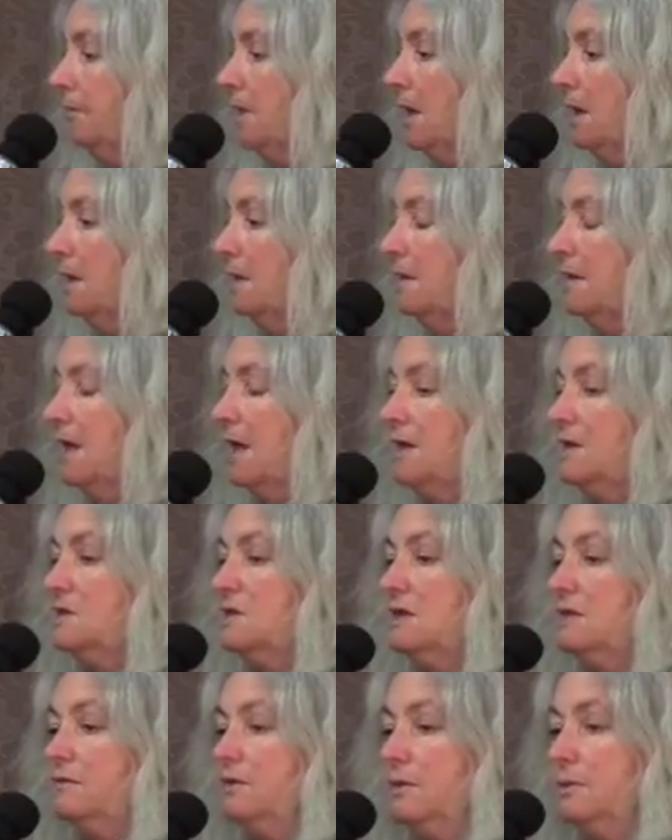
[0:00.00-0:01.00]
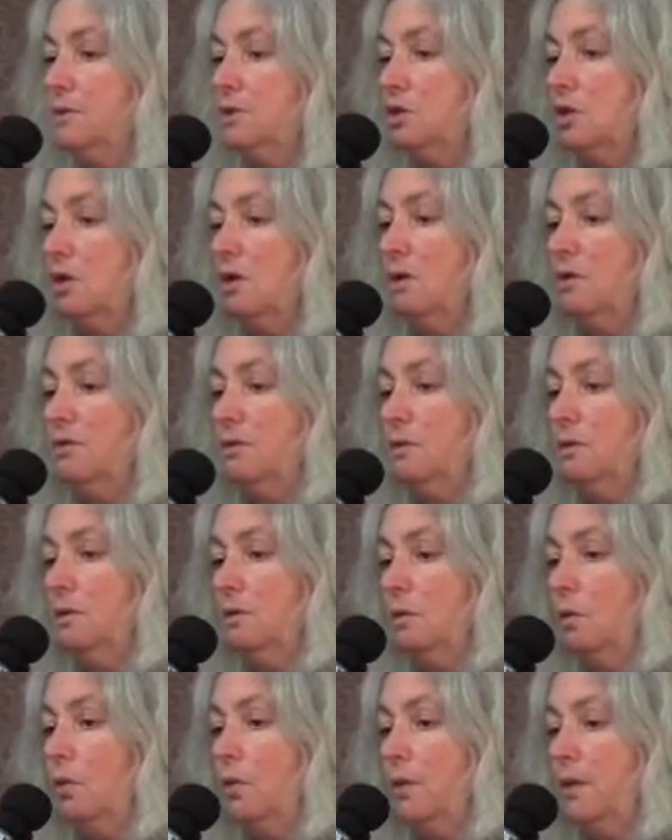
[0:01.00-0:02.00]
They asked everyone to go through
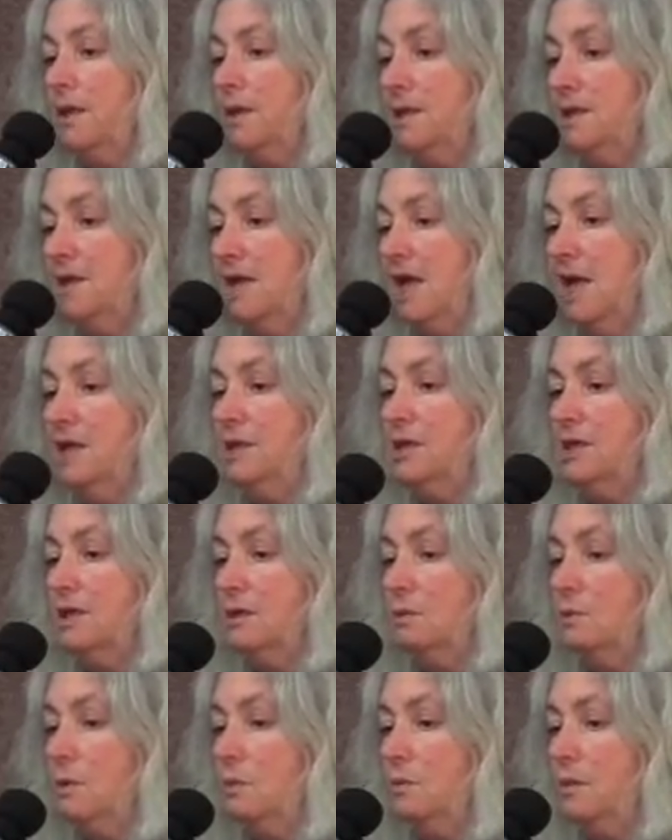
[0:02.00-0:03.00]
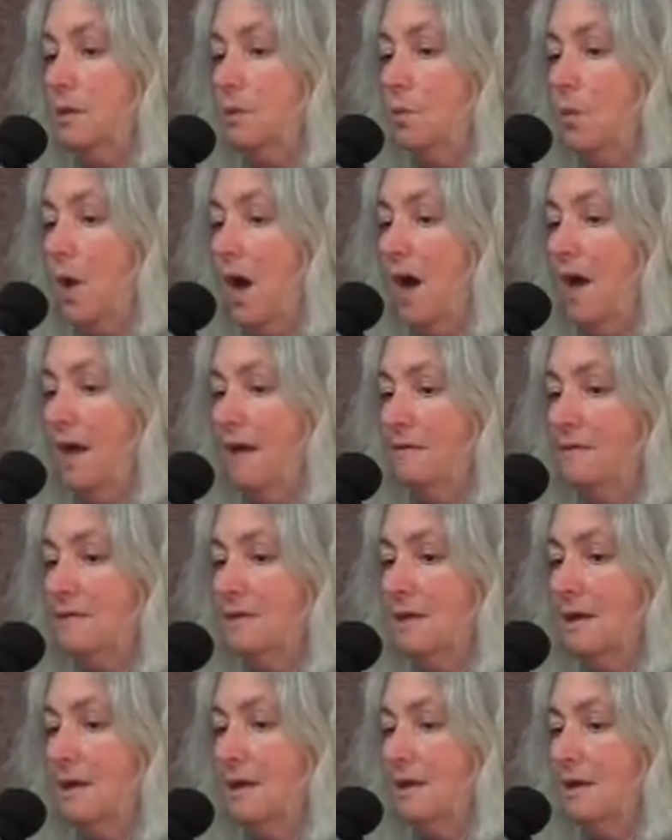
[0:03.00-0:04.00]
an orientation when we arrived.